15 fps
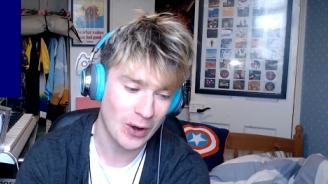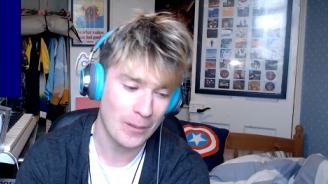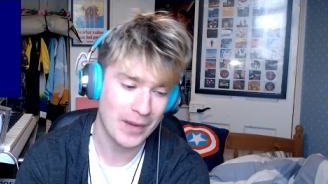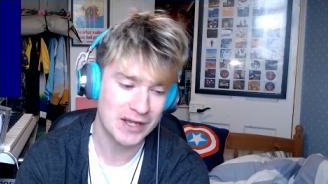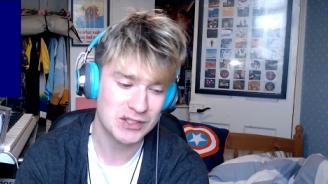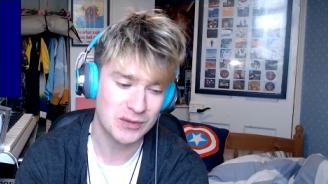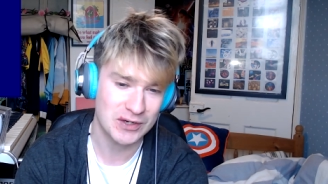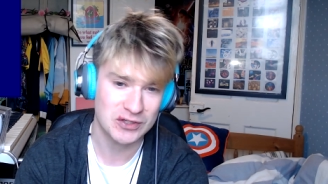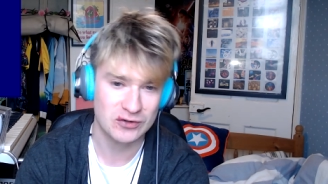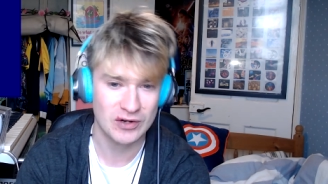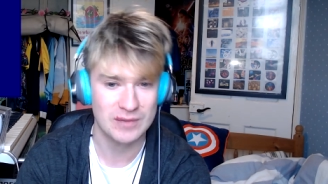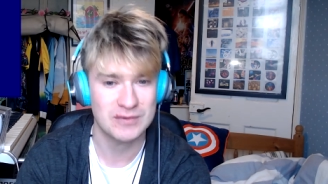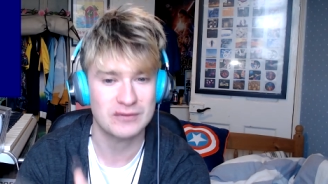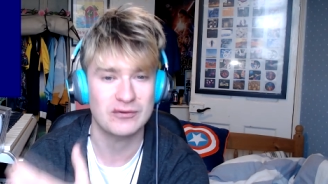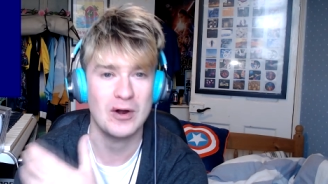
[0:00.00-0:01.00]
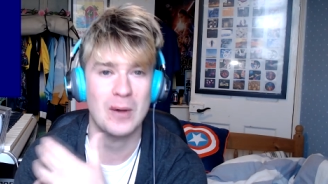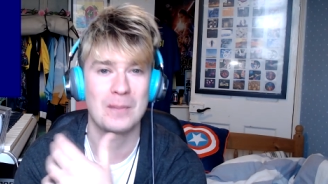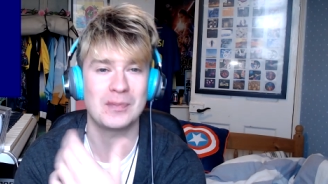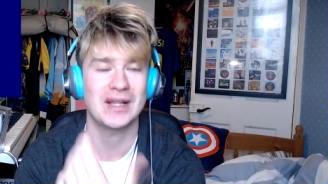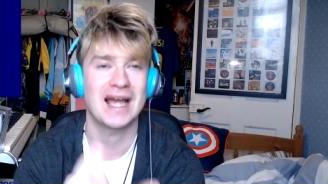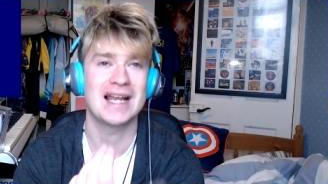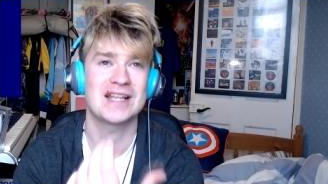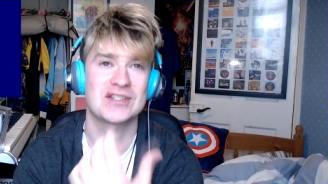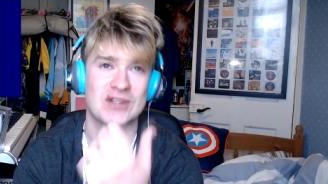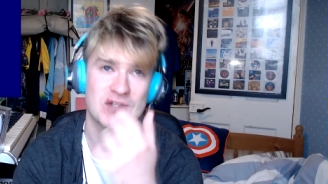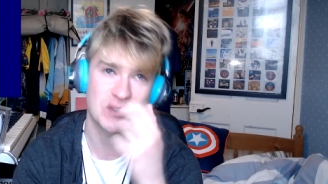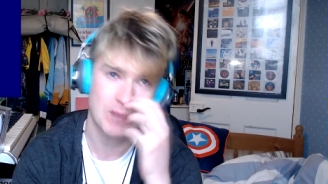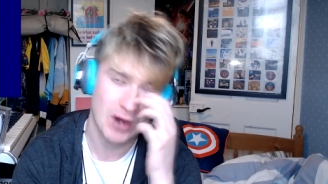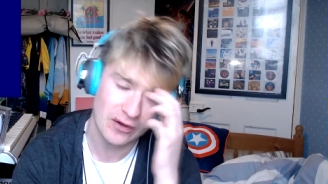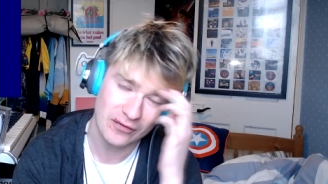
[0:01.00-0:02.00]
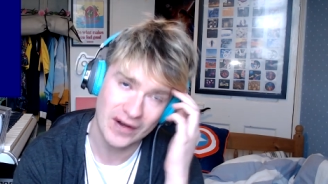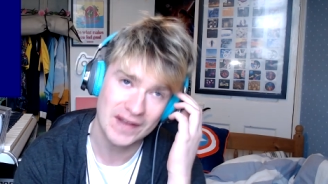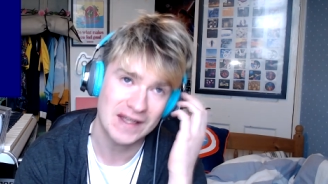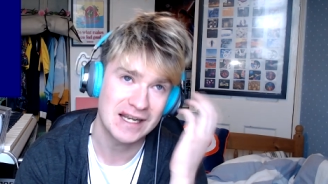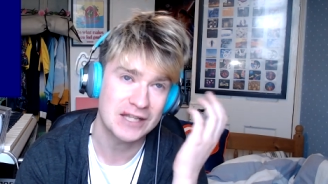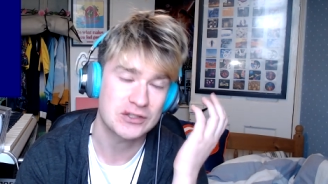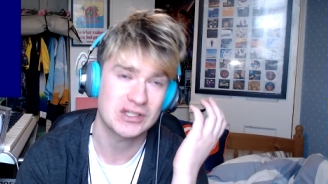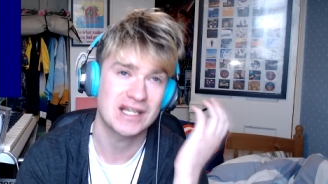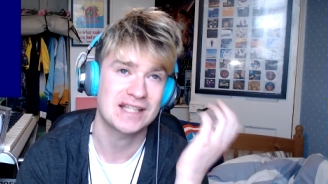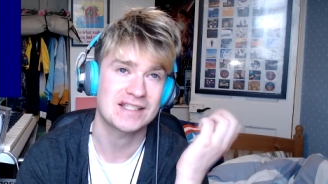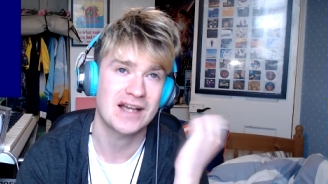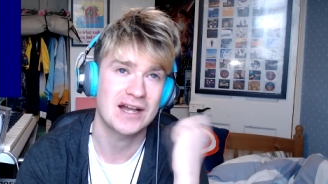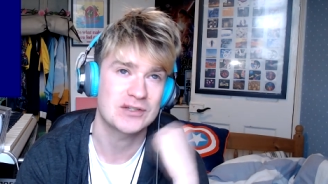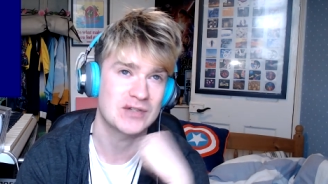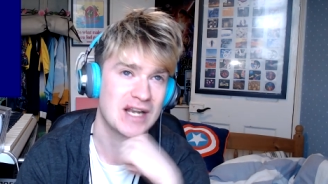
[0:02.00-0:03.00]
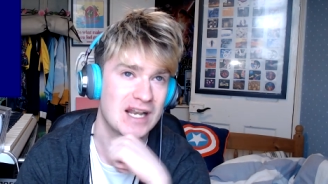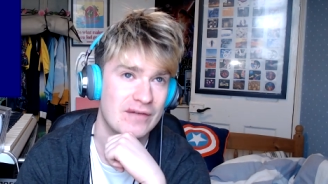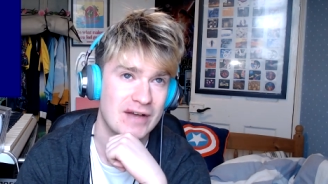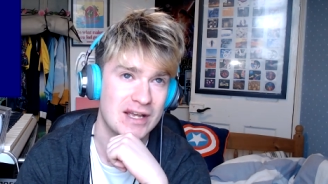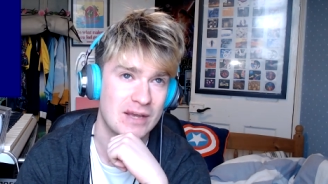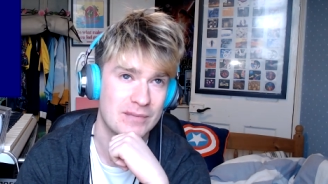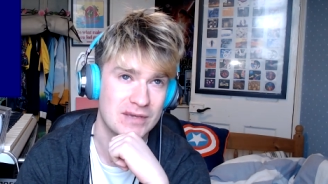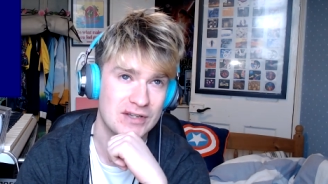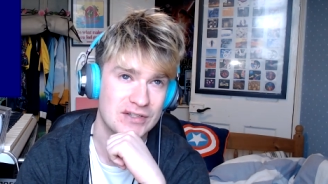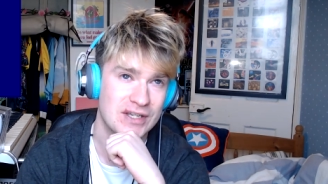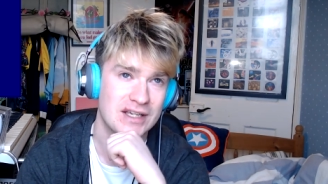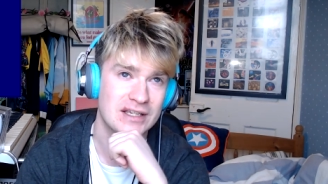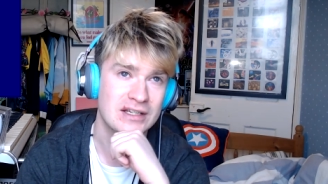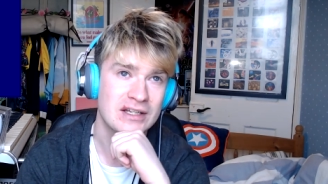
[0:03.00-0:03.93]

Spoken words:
on my Twitch streams from playlists on Spotify that literally are titled elevator music.